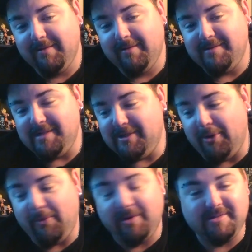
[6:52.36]
Didn't
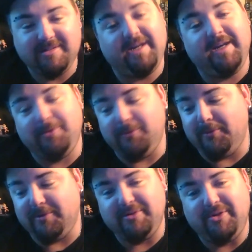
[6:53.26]
know what to say or
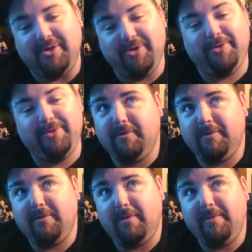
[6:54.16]
what to do.
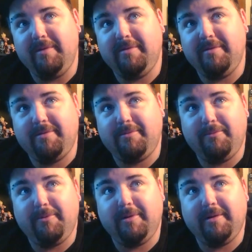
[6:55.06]
With
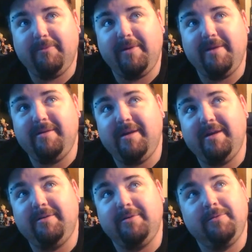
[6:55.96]
what went
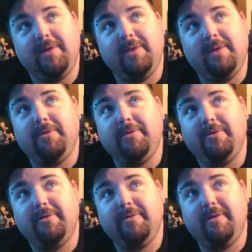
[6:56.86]
down and
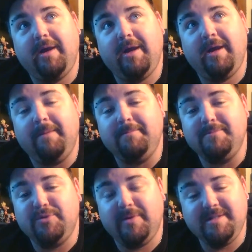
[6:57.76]
whatnot,
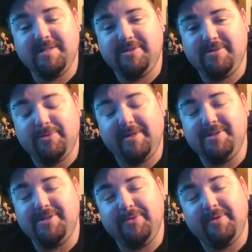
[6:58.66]

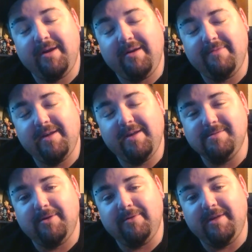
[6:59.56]

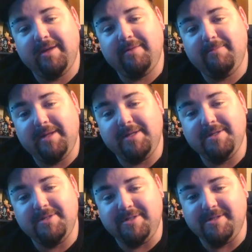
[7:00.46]
22,500 debt
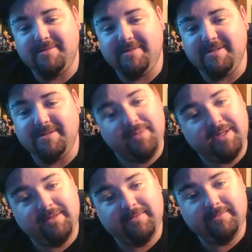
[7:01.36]
managed to just
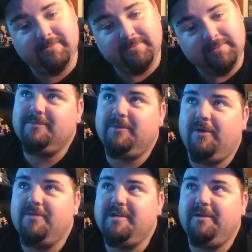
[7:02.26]
disappear.
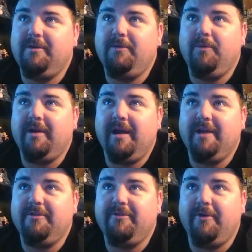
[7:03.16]
Obviously, when I
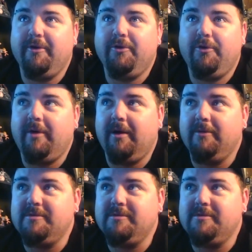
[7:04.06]
had the phone call, I was